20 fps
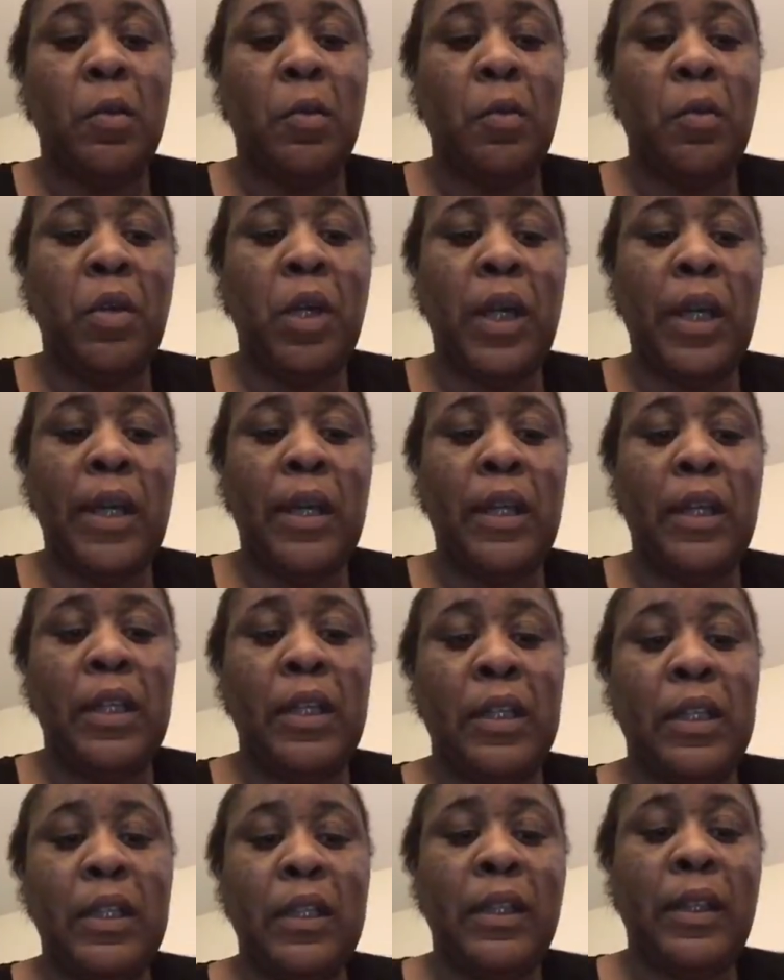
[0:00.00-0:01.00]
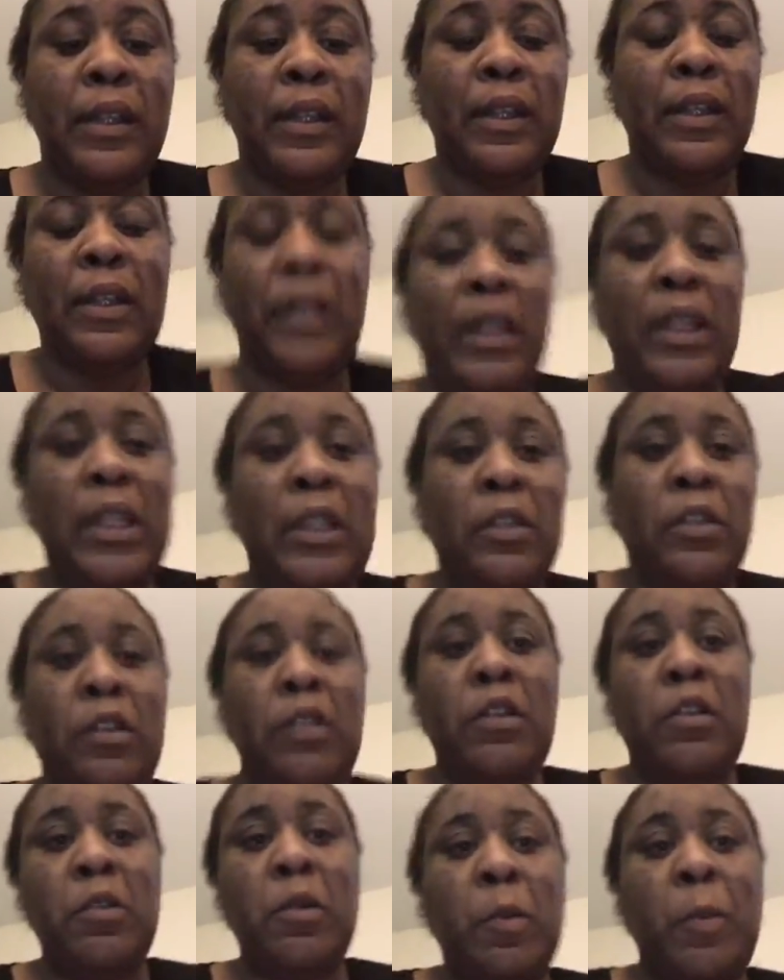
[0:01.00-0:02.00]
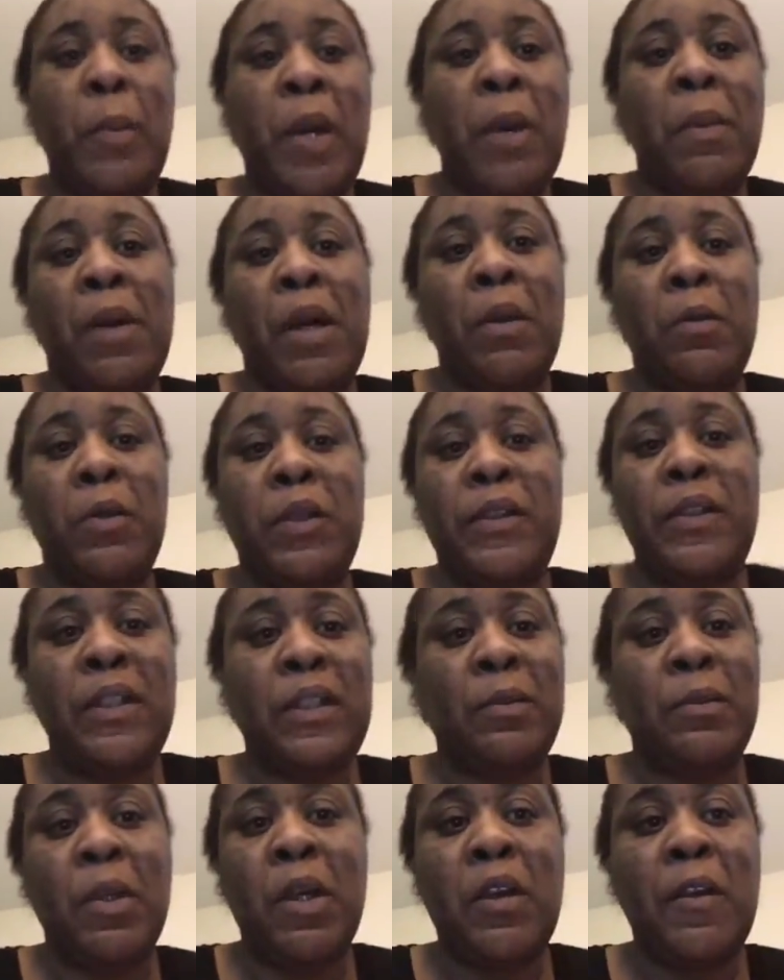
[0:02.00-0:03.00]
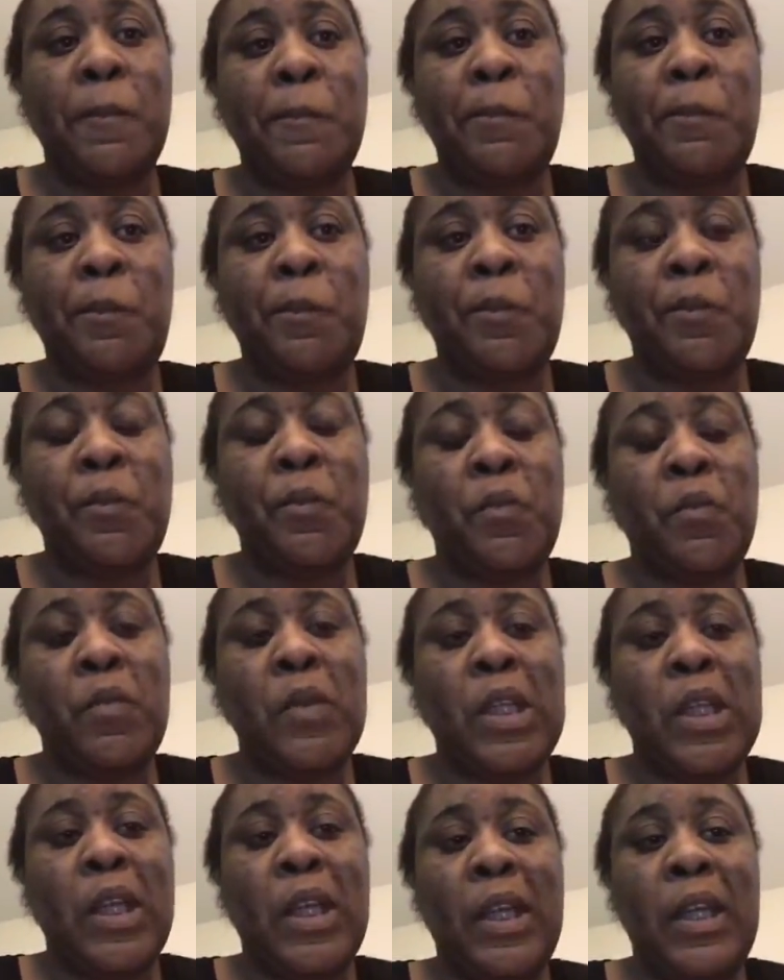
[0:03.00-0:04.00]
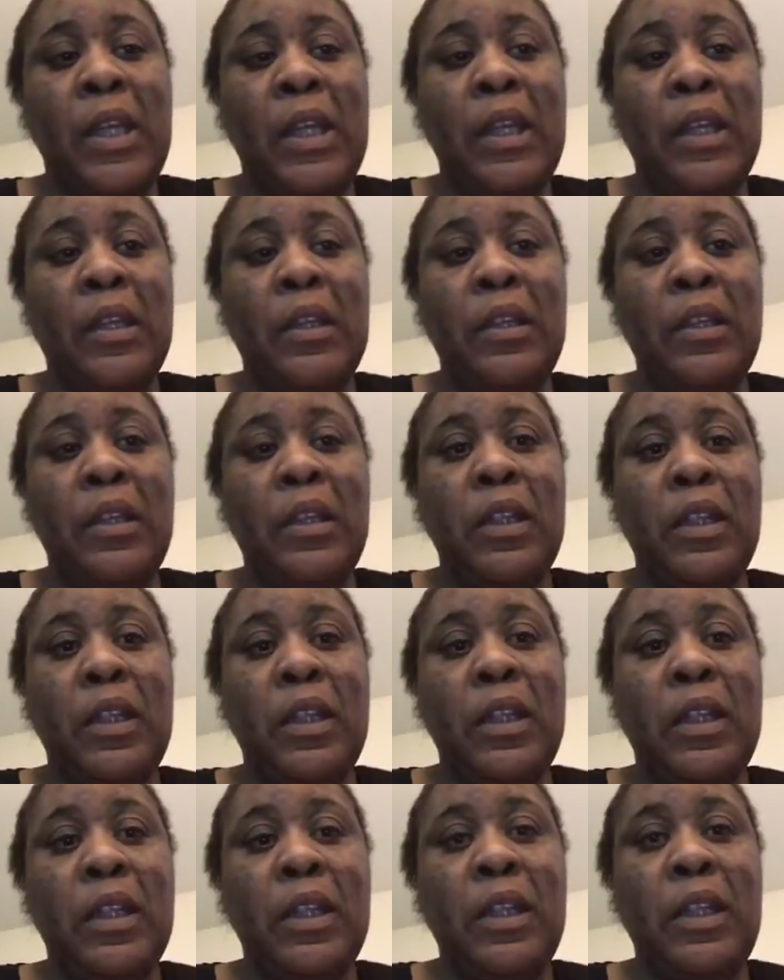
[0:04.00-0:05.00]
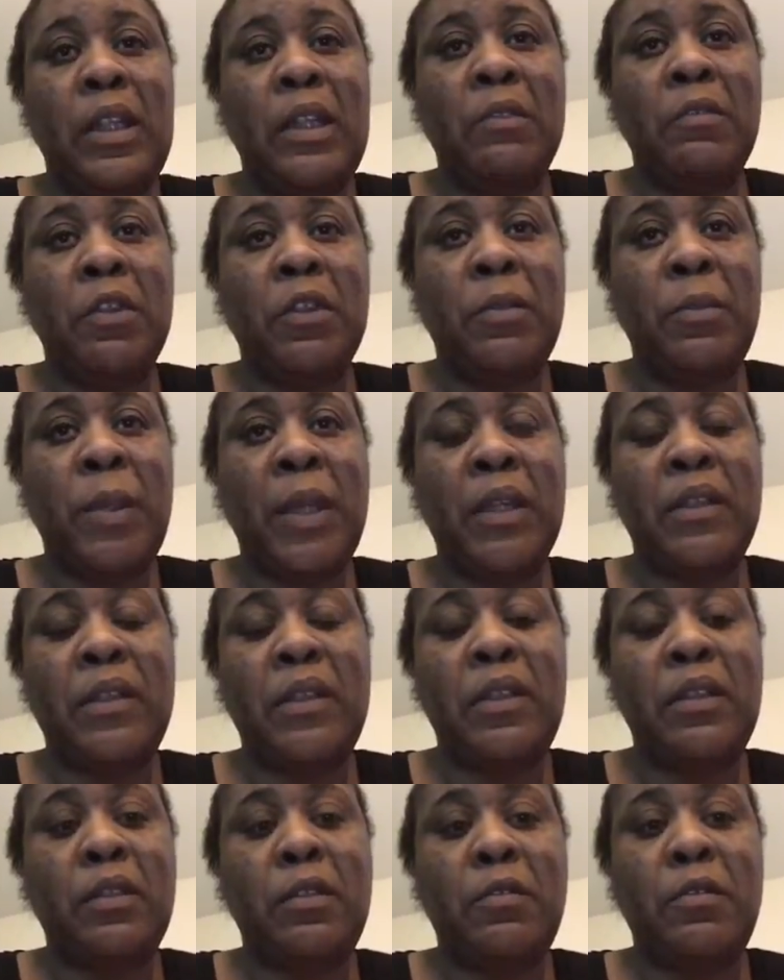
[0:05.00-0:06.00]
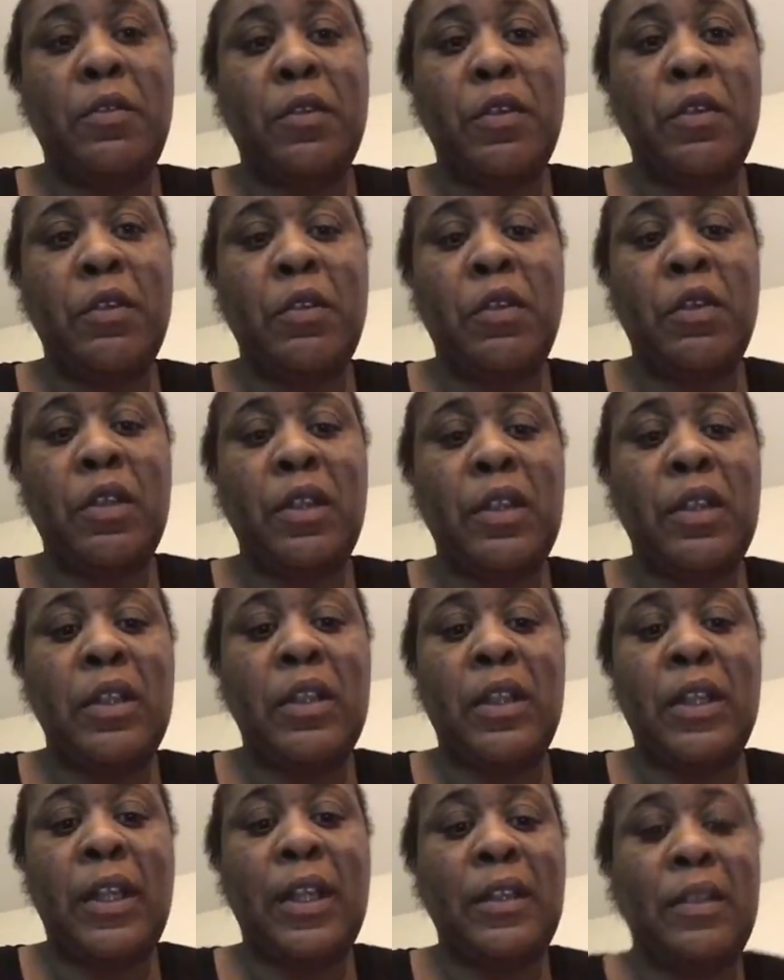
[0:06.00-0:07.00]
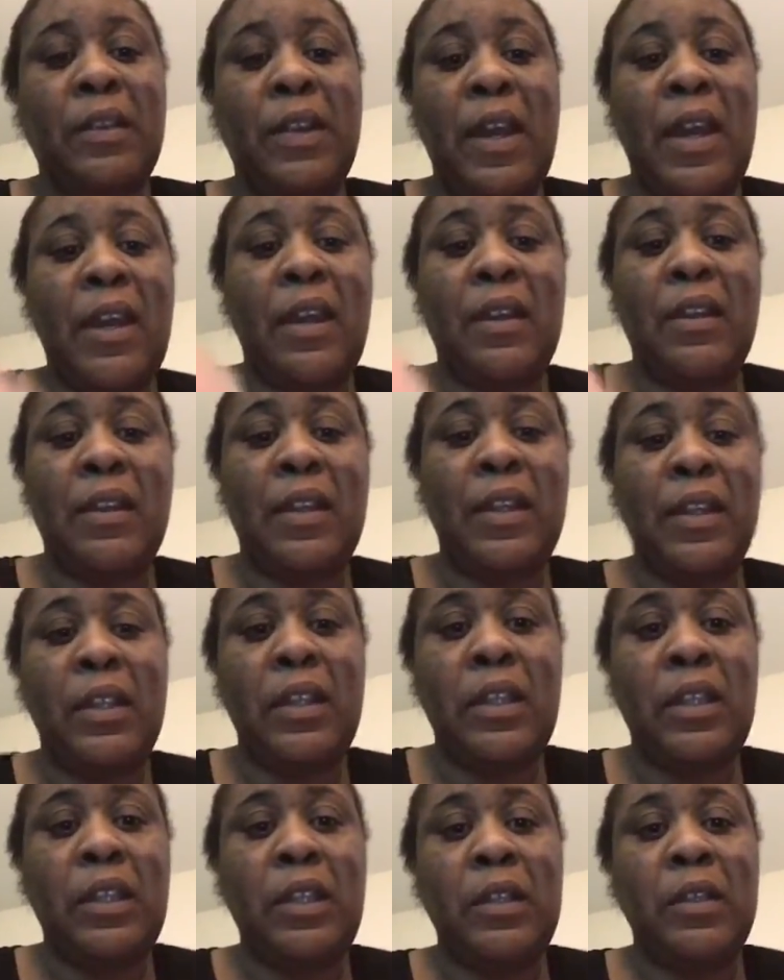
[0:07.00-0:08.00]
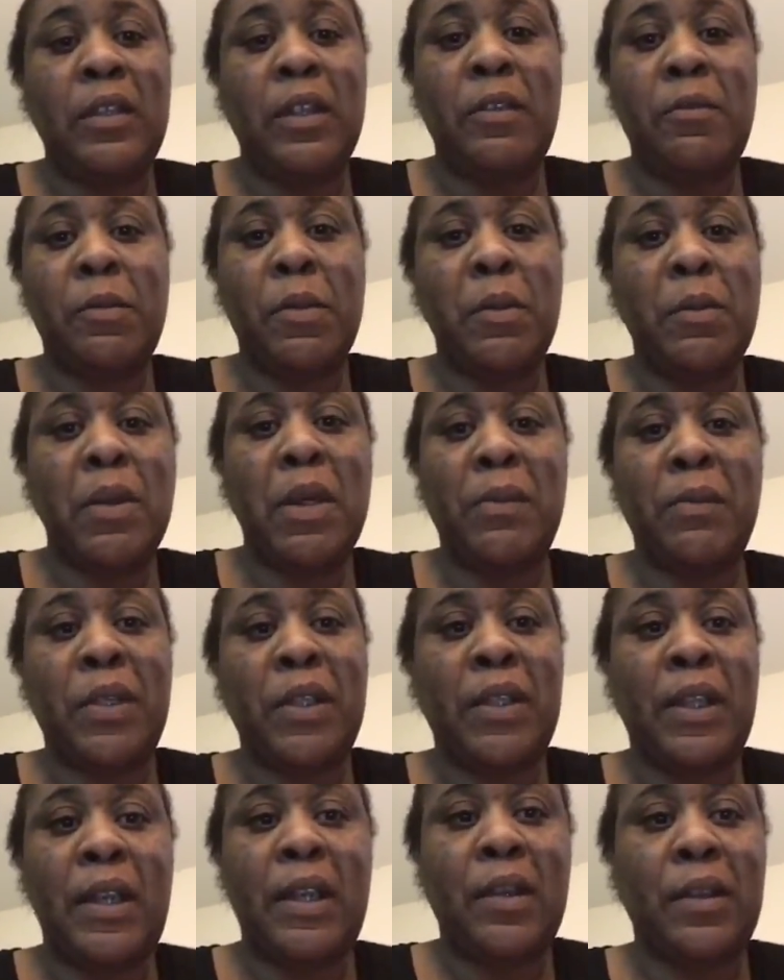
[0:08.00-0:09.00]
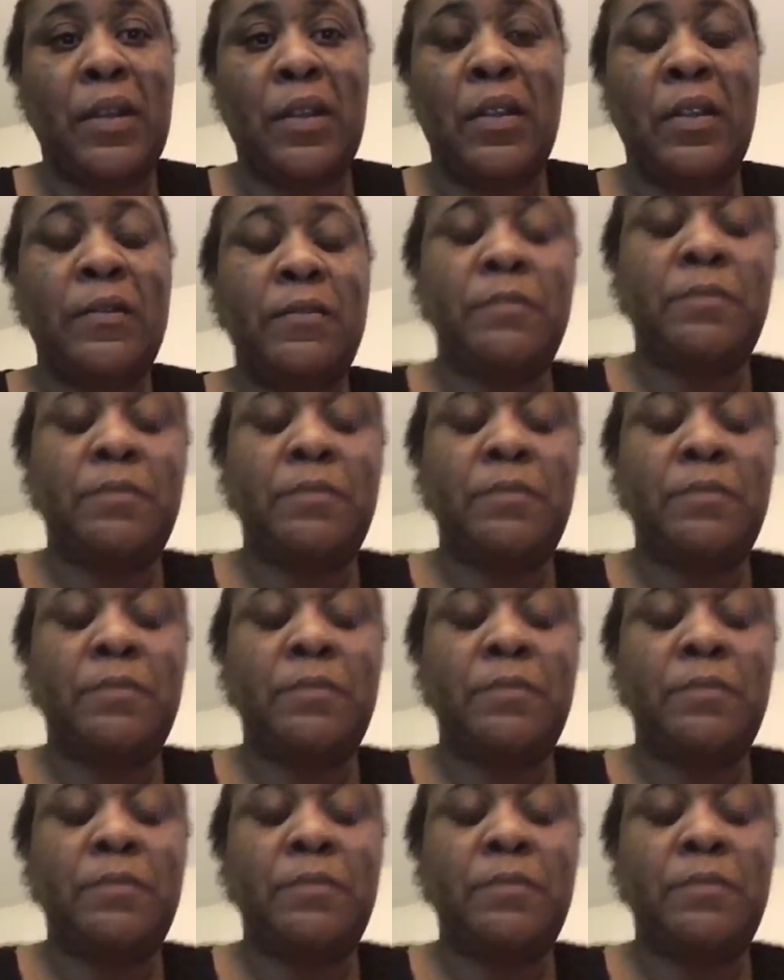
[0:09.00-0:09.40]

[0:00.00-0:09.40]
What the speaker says: what. Like, he knew my mom was his mom, and he respected her for like that. Like, he loved my mom to death,